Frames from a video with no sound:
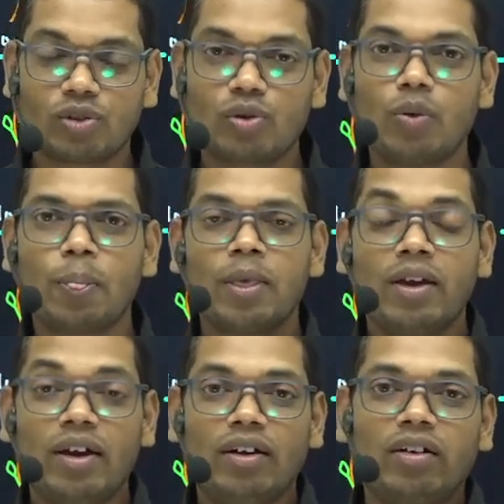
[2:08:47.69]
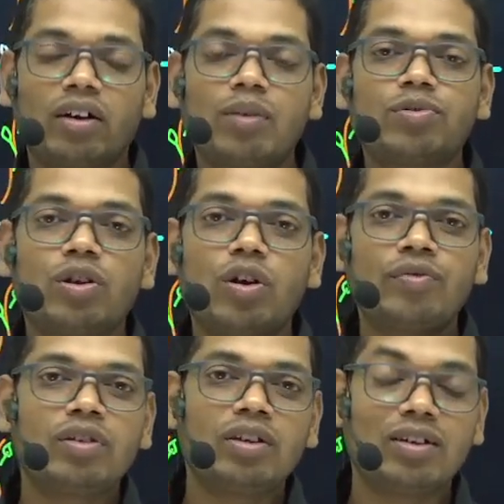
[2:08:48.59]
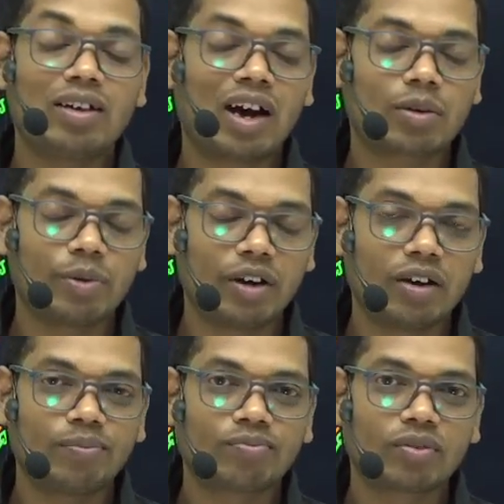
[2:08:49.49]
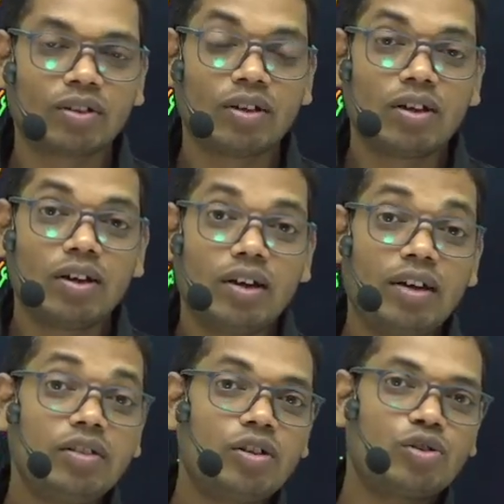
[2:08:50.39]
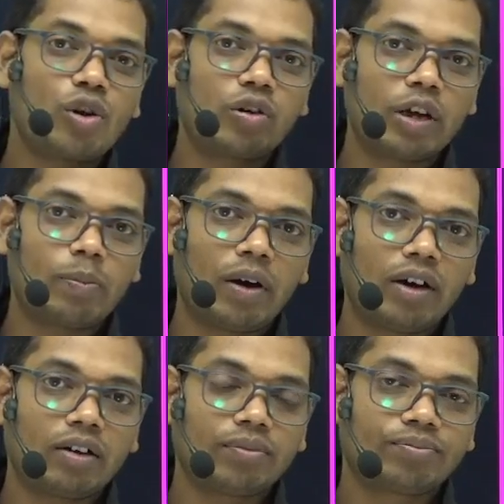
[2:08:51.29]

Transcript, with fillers: So interruption of the dark period in the short day plant